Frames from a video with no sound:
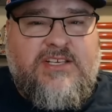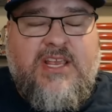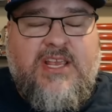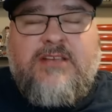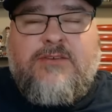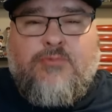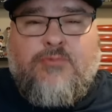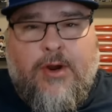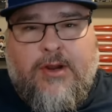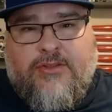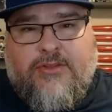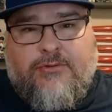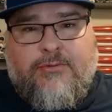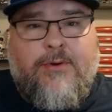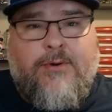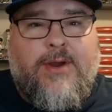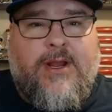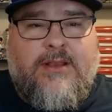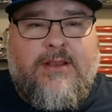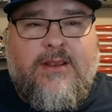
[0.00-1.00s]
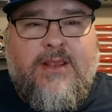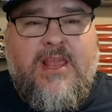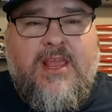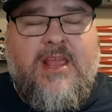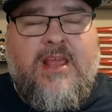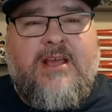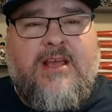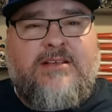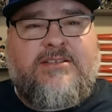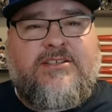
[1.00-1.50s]
he's worked through it.
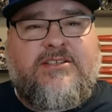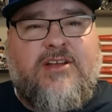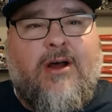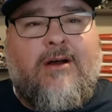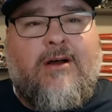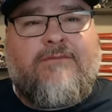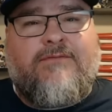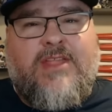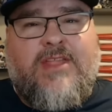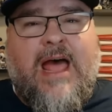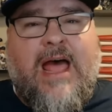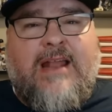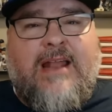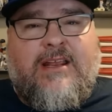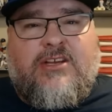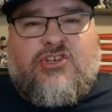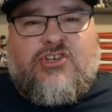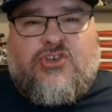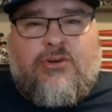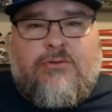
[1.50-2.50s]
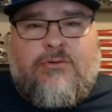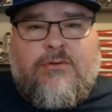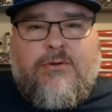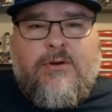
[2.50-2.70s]
He has solved that issue.